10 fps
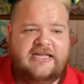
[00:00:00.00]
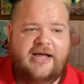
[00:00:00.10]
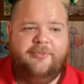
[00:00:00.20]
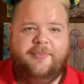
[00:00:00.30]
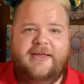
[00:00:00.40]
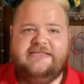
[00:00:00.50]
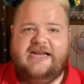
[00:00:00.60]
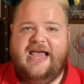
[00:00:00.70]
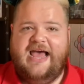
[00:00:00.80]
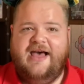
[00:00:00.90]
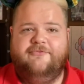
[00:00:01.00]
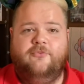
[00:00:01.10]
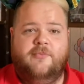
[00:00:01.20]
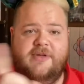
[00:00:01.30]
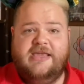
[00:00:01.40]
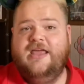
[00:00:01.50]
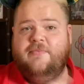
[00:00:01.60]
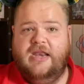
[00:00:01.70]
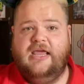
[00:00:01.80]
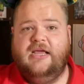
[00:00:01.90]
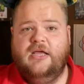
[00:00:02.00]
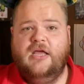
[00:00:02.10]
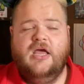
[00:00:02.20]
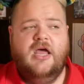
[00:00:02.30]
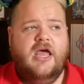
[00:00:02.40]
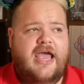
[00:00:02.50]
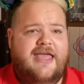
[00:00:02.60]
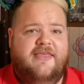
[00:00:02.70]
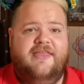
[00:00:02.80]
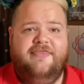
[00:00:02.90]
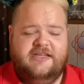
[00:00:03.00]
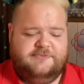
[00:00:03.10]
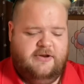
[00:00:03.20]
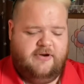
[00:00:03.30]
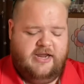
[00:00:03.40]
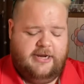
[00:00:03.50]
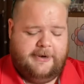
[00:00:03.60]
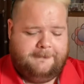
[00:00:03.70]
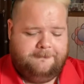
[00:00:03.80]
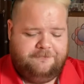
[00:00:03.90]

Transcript: couple pins that I have were Mickey and Minnie, and then this pin right here.